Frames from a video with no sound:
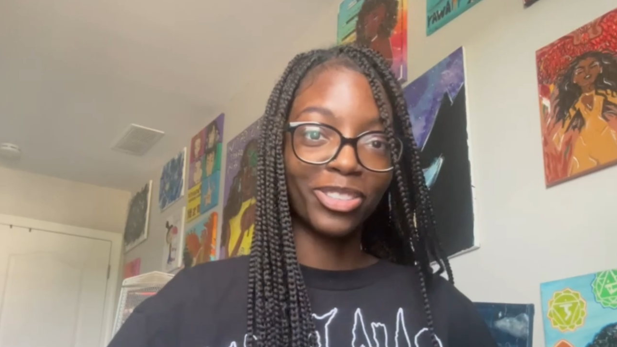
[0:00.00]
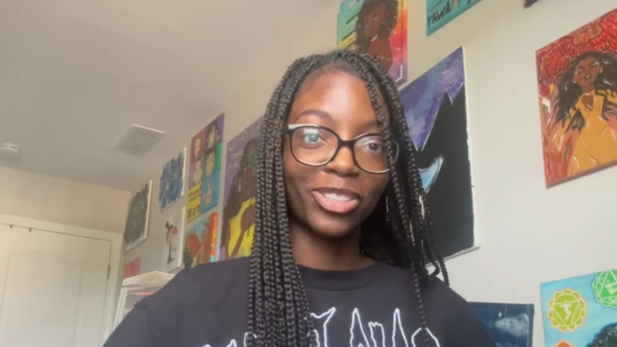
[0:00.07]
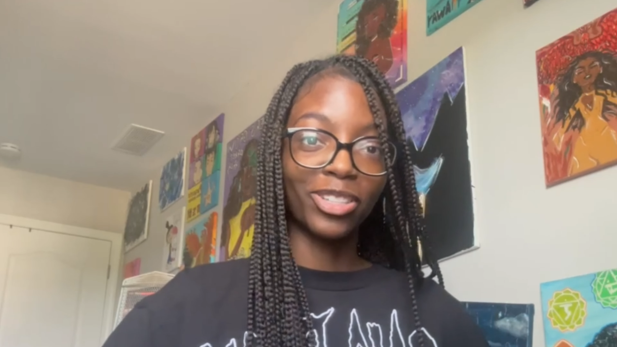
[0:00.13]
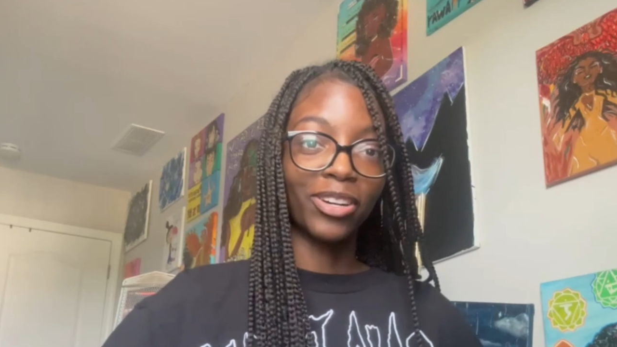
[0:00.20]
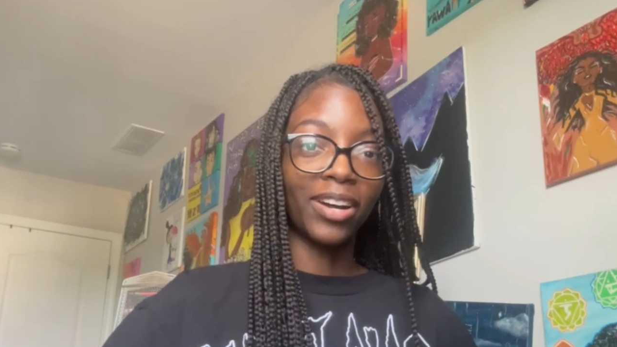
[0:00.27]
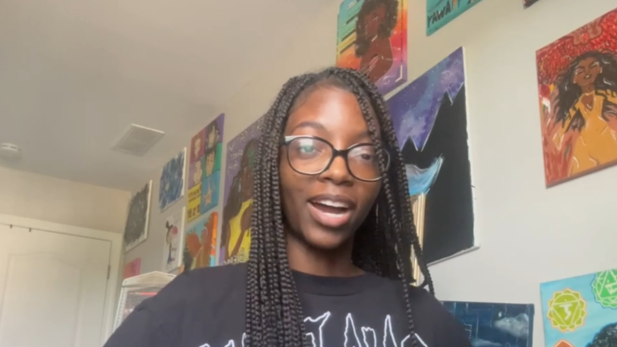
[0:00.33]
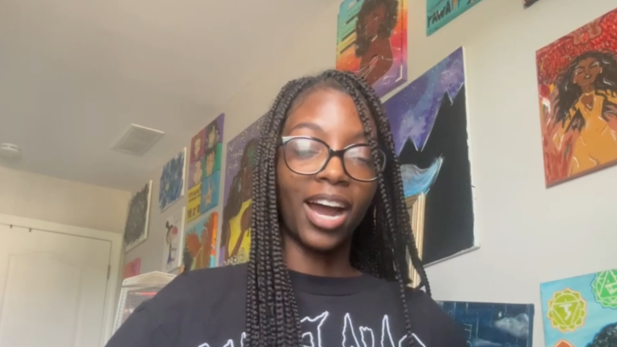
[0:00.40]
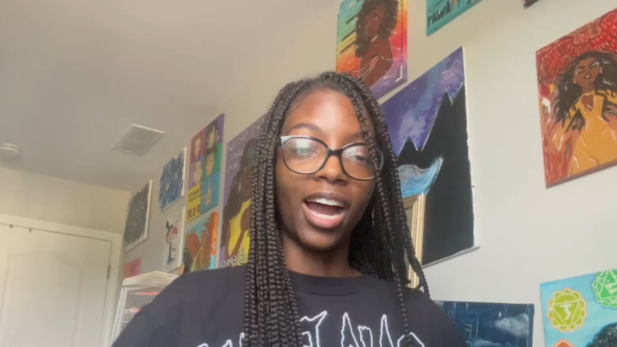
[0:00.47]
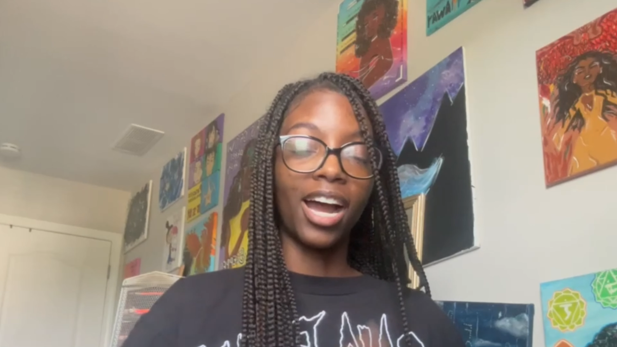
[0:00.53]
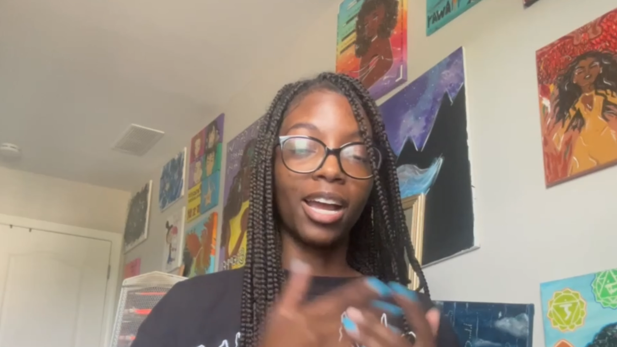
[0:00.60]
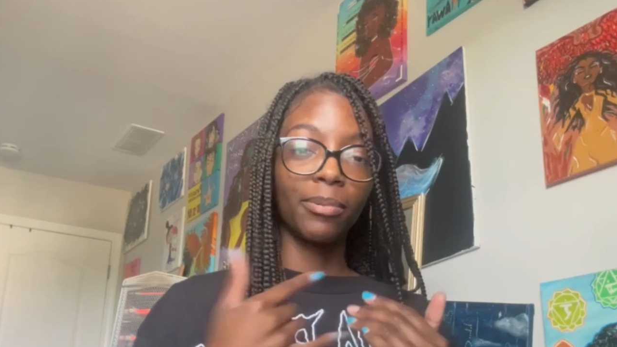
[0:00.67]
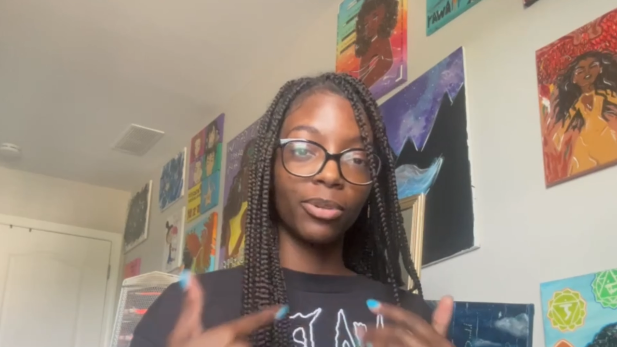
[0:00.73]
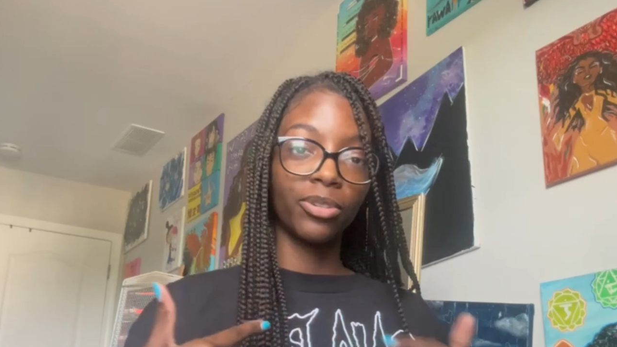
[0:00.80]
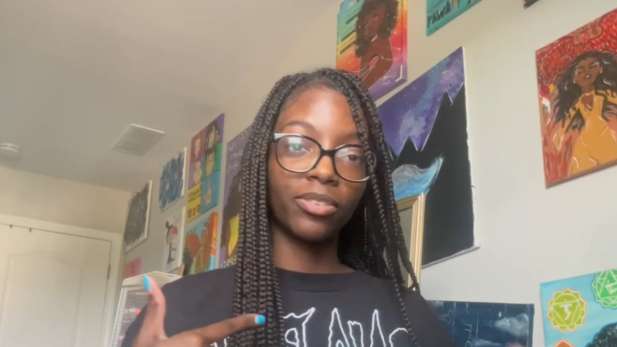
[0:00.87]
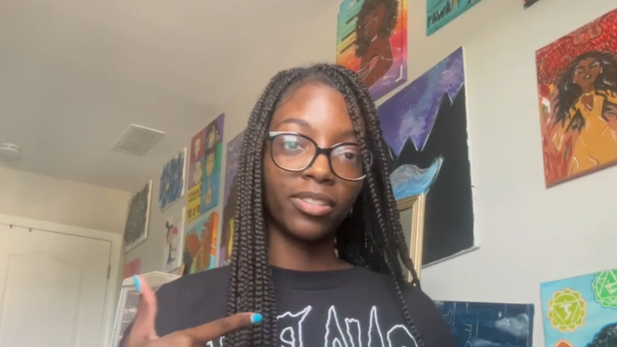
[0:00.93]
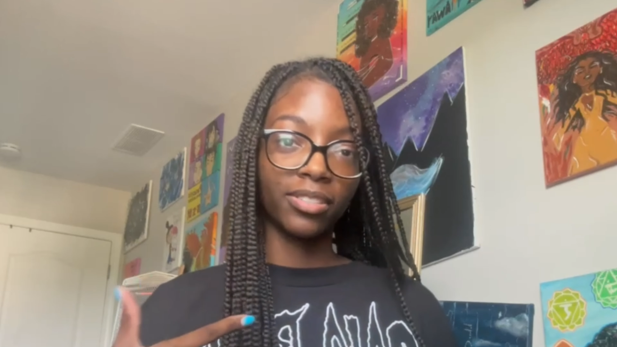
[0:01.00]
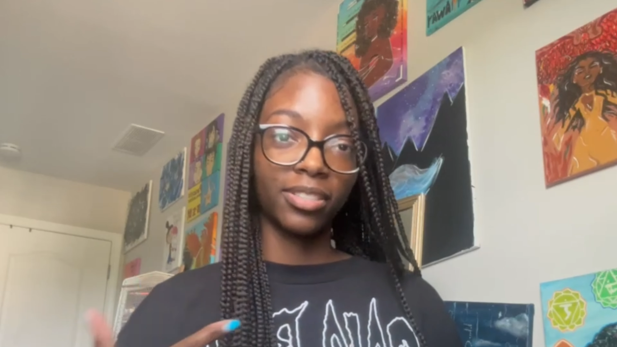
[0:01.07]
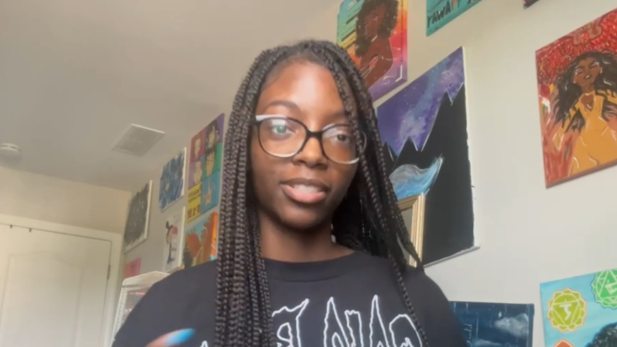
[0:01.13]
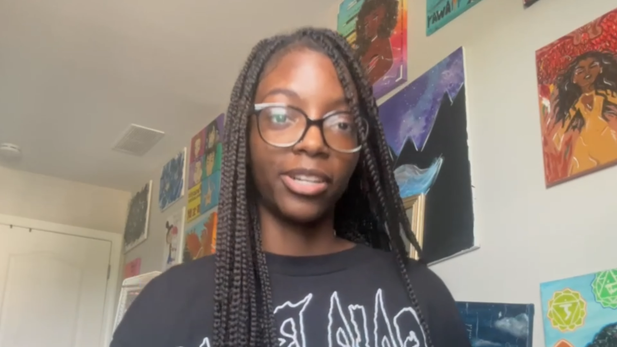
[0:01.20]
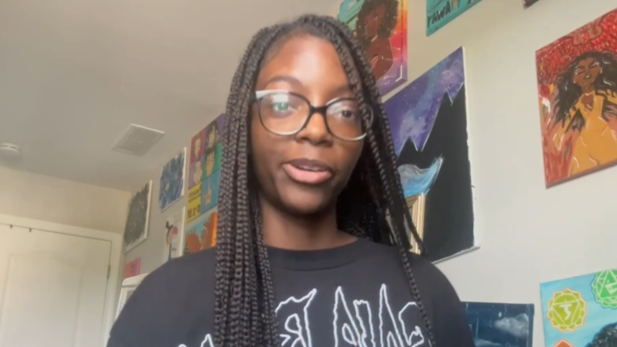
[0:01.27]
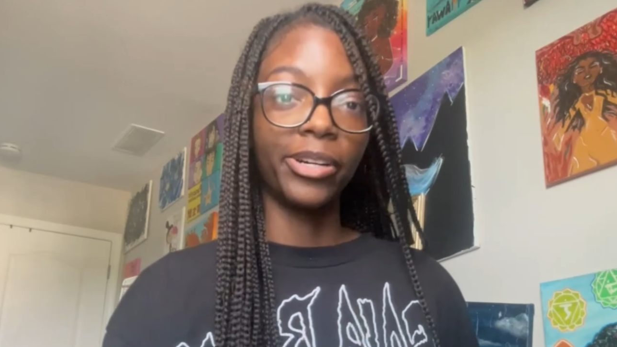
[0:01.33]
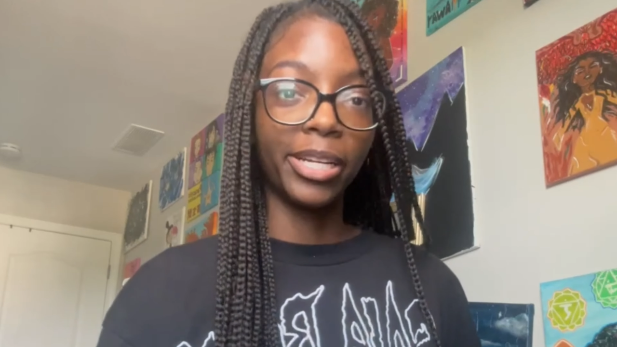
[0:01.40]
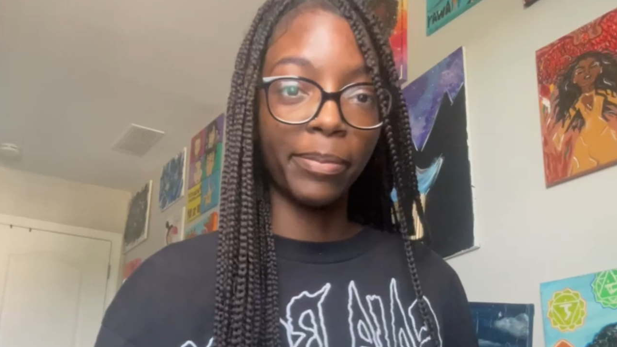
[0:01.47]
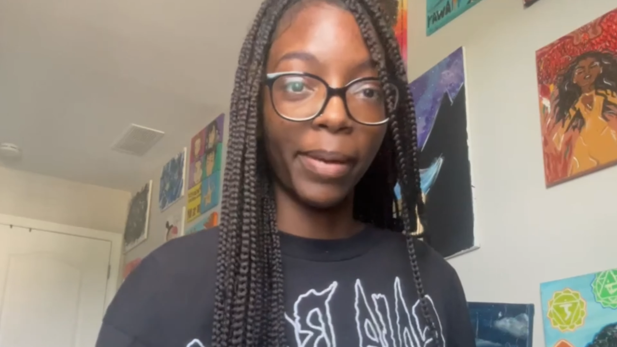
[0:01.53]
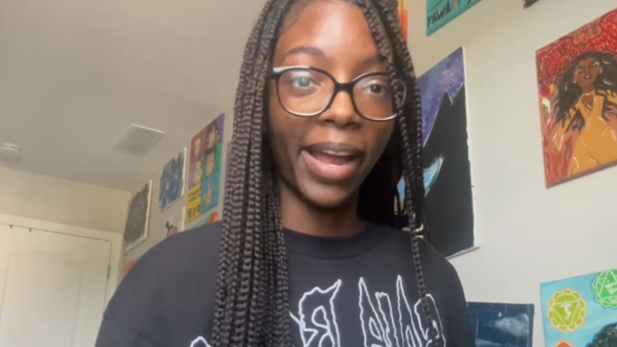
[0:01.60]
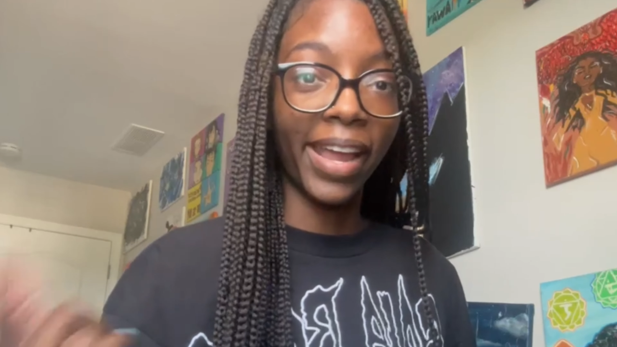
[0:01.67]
So I'm going to go in my